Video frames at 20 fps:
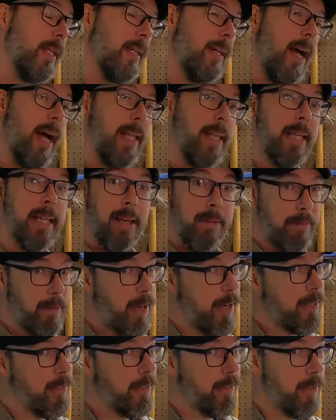I think I've
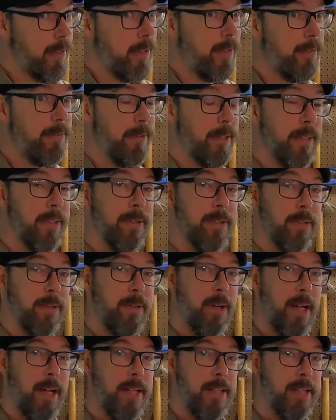got it all. Fingers
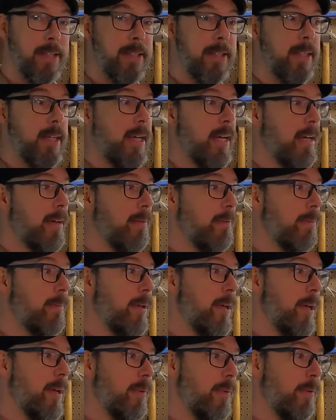crossed, and
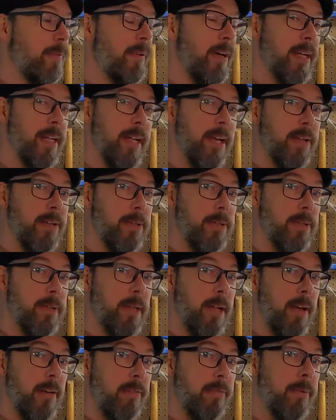we'll find out soon
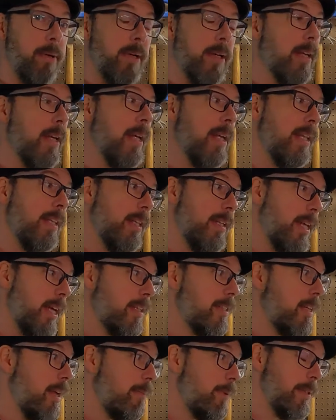enough. But the
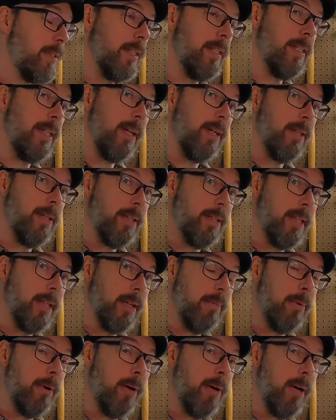next step is to tear this thing
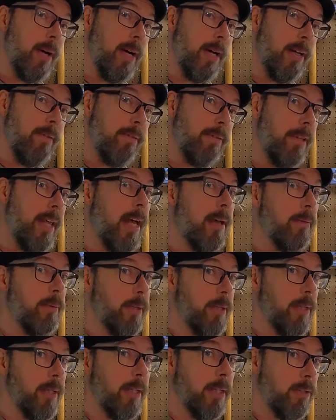apart, and for that I'm
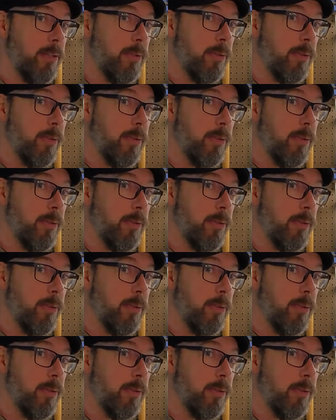going to need